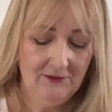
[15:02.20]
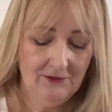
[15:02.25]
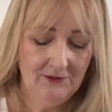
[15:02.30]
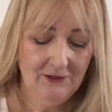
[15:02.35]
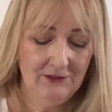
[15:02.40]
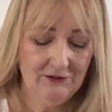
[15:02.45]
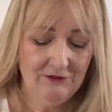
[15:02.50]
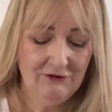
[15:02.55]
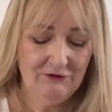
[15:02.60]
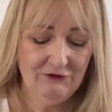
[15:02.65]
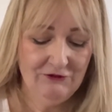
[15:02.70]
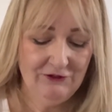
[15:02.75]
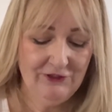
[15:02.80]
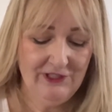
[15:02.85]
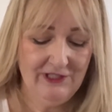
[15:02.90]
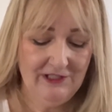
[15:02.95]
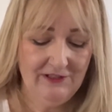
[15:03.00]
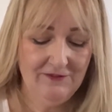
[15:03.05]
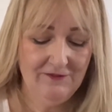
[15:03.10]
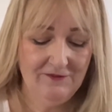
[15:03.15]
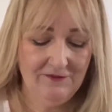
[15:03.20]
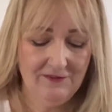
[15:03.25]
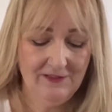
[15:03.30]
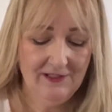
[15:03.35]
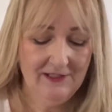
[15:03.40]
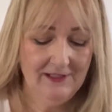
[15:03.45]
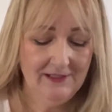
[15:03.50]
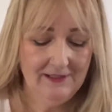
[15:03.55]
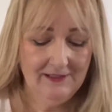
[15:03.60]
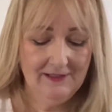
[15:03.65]
Good grief.
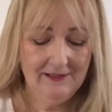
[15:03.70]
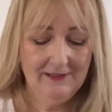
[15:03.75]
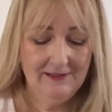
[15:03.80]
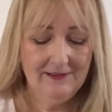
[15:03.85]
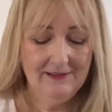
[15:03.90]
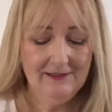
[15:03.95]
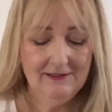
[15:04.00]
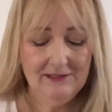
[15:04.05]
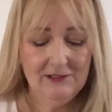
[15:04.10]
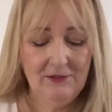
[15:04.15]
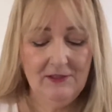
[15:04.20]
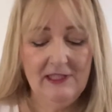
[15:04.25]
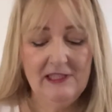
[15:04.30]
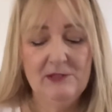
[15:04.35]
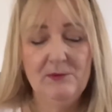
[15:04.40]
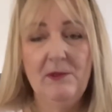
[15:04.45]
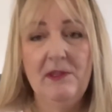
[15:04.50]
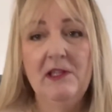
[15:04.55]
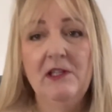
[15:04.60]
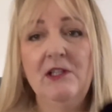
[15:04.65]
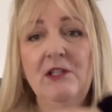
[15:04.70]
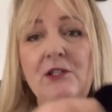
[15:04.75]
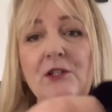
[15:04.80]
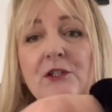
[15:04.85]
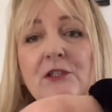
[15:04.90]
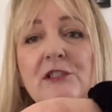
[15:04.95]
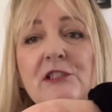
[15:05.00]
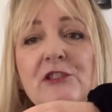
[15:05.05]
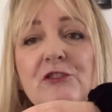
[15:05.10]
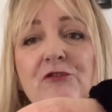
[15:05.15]
So that's with a
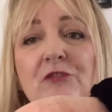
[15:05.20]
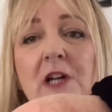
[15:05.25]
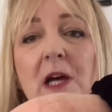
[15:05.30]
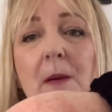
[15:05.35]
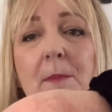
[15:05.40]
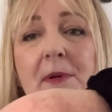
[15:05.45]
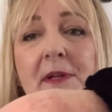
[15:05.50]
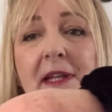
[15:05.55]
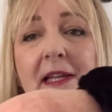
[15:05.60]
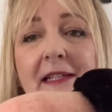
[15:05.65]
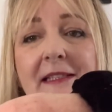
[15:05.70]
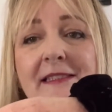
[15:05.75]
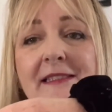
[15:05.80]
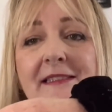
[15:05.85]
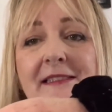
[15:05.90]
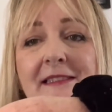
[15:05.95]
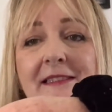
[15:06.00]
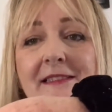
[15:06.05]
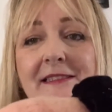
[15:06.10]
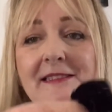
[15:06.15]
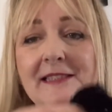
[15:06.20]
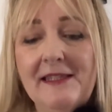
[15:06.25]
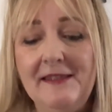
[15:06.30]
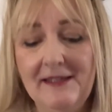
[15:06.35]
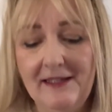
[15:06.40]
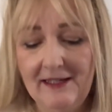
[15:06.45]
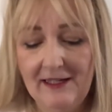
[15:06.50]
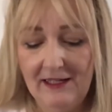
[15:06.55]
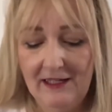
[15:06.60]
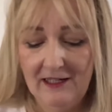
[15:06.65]
good scrub and I can still see the
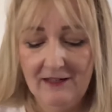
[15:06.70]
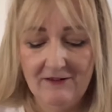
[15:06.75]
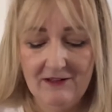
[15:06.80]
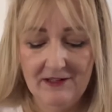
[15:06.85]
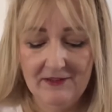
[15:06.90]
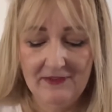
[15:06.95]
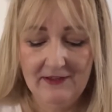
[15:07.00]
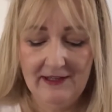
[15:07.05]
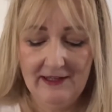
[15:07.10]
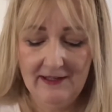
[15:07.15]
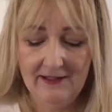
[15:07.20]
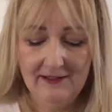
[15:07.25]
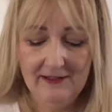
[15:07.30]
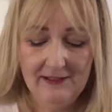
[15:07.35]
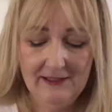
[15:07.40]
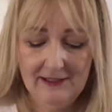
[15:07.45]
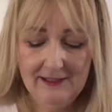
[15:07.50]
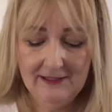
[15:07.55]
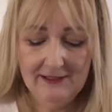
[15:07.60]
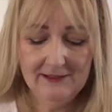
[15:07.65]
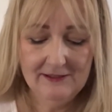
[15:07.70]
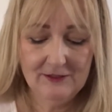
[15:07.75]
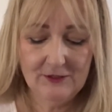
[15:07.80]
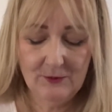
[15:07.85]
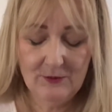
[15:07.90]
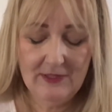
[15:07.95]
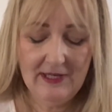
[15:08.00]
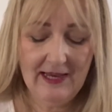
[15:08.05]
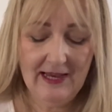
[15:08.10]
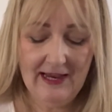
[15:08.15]
colour on there. So
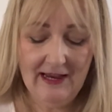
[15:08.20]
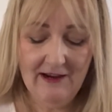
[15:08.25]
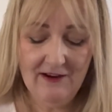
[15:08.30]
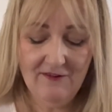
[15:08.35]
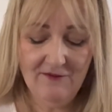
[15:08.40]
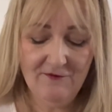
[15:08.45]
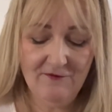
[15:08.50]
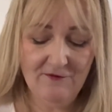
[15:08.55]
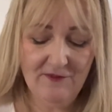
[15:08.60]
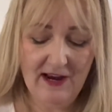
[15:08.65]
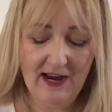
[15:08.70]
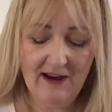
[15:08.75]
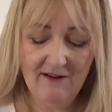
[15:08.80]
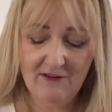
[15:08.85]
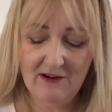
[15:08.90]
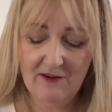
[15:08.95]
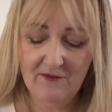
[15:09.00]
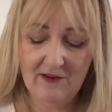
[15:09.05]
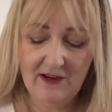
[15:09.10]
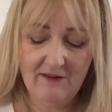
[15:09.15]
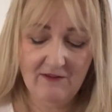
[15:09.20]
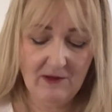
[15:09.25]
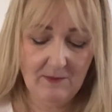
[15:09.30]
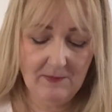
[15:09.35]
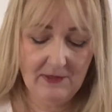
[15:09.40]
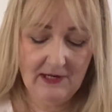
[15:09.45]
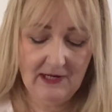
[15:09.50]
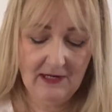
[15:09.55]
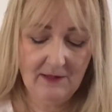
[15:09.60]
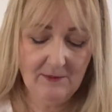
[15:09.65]
yeah, very, very
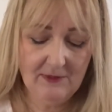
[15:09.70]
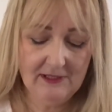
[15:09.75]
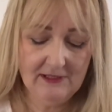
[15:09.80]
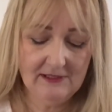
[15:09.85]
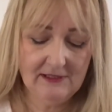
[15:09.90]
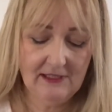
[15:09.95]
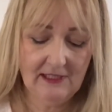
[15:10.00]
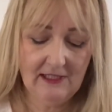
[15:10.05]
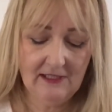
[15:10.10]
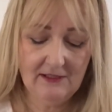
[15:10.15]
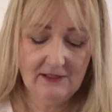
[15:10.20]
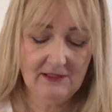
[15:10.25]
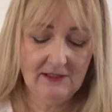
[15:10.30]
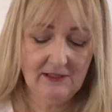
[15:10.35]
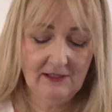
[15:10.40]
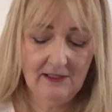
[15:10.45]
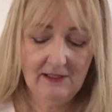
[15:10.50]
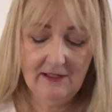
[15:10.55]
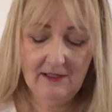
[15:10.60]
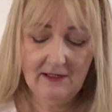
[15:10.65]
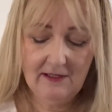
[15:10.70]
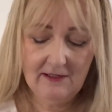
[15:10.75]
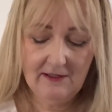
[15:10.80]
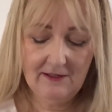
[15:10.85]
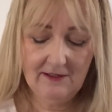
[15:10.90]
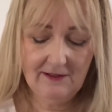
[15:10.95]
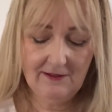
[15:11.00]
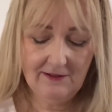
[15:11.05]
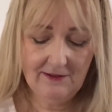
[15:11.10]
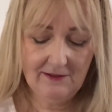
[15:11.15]
pigmented.
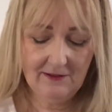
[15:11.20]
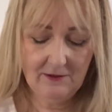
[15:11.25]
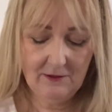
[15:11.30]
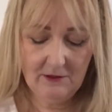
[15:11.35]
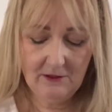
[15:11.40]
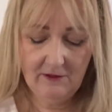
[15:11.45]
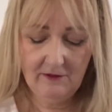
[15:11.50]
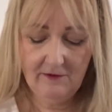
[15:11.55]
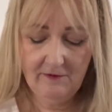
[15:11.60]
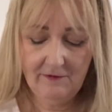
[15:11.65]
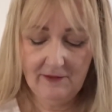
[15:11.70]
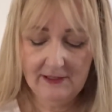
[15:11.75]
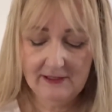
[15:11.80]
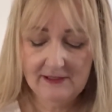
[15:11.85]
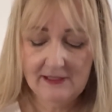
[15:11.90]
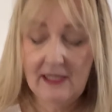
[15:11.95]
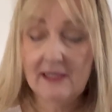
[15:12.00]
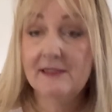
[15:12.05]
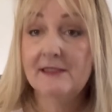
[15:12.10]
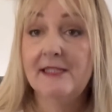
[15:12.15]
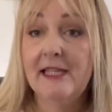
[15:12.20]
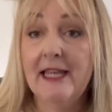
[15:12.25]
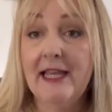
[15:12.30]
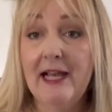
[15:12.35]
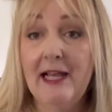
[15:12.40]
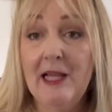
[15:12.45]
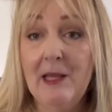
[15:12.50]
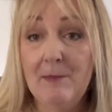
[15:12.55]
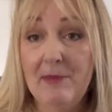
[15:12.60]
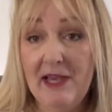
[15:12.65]
Fantastic
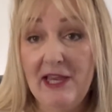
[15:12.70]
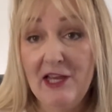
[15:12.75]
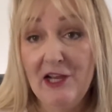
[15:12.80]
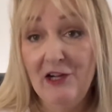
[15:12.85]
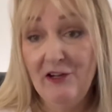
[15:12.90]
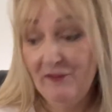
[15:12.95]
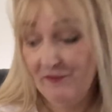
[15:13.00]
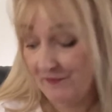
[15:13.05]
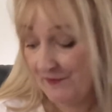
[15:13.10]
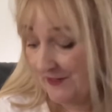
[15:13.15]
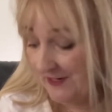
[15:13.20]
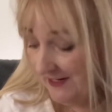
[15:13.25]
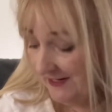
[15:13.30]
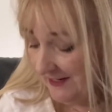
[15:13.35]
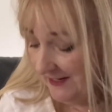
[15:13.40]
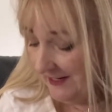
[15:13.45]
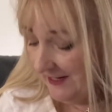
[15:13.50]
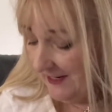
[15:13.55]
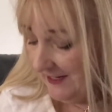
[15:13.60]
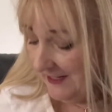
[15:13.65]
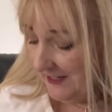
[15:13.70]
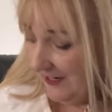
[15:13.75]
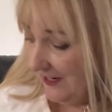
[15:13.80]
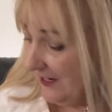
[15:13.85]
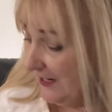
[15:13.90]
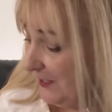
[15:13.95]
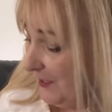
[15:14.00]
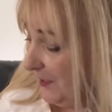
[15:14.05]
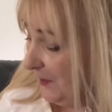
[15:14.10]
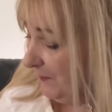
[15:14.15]
colour payoff.
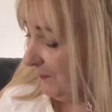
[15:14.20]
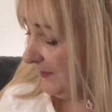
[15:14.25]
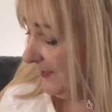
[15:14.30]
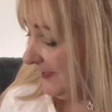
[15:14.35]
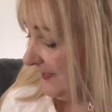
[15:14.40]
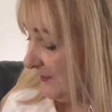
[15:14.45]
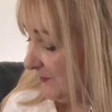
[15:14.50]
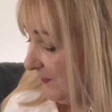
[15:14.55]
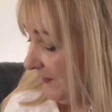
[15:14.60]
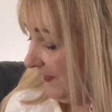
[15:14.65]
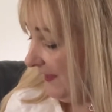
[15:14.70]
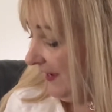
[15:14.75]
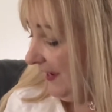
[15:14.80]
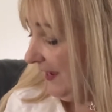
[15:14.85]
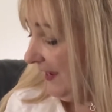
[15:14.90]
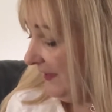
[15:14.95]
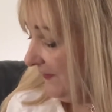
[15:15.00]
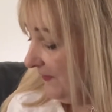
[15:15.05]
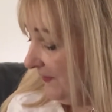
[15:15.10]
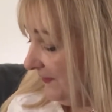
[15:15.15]
Pleased with that.